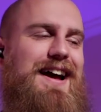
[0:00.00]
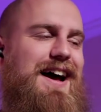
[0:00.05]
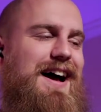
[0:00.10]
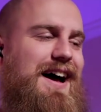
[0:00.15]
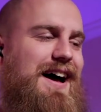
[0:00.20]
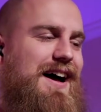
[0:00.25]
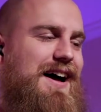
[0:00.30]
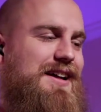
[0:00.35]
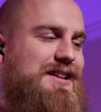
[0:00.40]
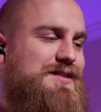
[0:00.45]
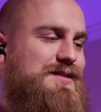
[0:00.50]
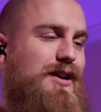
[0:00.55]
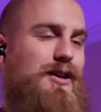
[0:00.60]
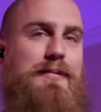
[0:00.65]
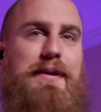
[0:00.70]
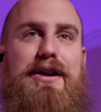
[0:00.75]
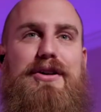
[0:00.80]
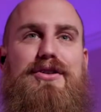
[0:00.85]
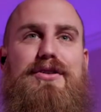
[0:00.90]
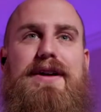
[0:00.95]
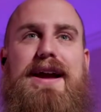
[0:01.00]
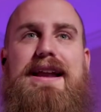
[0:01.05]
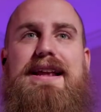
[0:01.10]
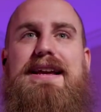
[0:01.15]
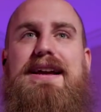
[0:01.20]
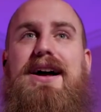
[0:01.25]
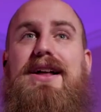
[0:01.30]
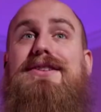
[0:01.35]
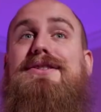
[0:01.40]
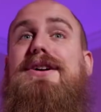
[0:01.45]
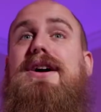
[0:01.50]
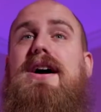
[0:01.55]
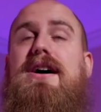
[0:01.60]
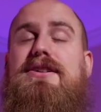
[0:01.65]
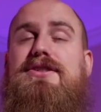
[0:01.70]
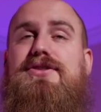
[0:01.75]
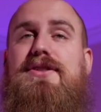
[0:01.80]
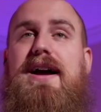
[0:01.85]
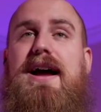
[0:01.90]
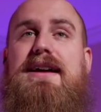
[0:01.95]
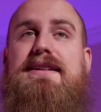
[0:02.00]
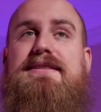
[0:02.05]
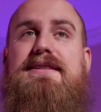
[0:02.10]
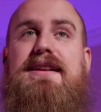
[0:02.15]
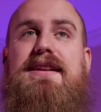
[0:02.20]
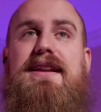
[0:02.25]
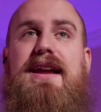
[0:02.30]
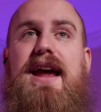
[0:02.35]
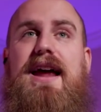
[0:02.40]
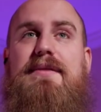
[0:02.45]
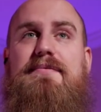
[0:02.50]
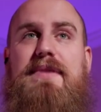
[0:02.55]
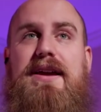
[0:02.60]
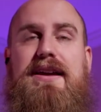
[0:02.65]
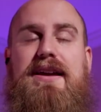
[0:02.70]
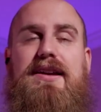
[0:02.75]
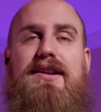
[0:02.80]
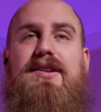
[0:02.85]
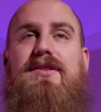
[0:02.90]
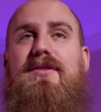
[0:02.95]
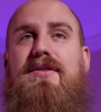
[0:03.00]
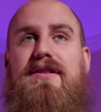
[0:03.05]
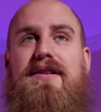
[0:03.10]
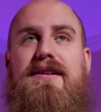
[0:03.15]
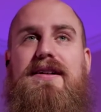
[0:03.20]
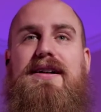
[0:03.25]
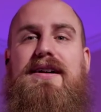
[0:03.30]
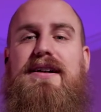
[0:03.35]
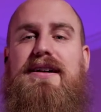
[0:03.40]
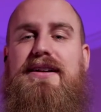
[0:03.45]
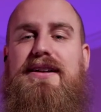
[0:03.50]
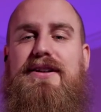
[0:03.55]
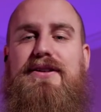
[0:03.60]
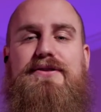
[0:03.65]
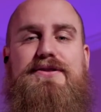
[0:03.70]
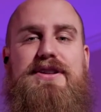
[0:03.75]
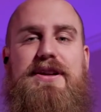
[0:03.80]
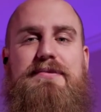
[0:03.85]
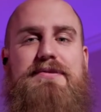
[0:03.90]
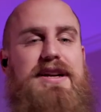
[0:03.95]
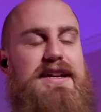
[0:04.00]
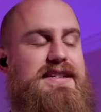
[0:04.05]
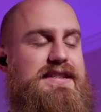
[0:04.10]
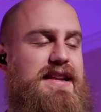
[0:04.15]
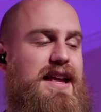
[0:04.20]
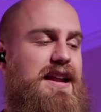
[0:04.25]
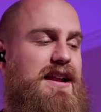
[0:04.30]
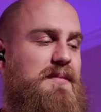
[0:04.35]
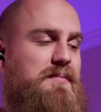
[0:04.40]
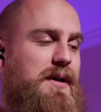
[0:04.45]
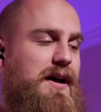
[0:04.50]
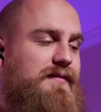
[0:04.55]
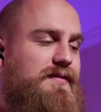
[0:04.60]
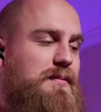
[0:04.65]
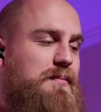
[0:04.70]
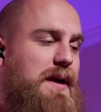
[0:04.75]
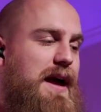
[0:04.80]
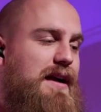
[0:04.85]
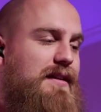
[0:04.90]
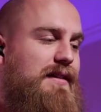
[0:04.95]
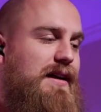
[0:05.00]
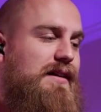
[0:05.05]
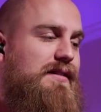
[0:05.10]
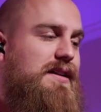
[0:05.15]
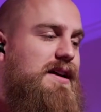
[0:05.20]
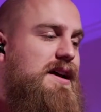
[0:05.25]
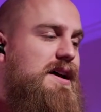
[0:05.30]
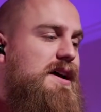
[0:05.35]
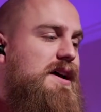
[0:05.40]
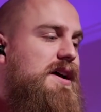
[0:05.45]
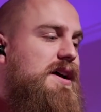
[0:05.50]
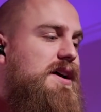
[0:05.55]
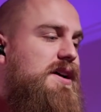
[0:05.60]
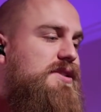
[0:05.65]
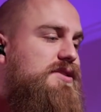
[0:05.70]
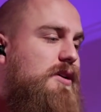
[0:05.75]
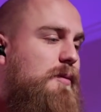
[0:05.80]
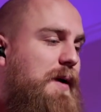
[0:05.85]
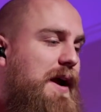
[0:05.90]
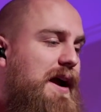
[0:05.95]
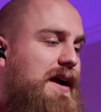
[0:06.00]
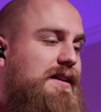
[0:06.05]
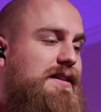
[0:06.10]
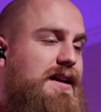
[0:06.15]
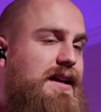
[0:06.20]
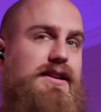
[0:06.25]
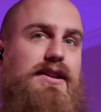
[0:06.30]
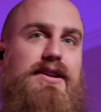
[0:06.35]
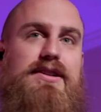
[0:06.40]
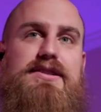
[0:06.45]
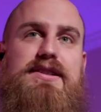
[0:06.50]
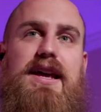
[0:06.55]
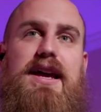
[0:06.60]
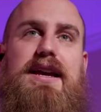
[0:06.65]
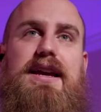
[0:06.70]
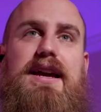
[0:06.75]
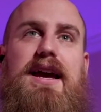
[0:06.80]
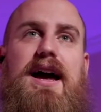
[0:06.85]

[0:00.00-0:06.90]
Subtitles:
It's all about creating color contrast and making your subject stand up off the background. So apparently it looks like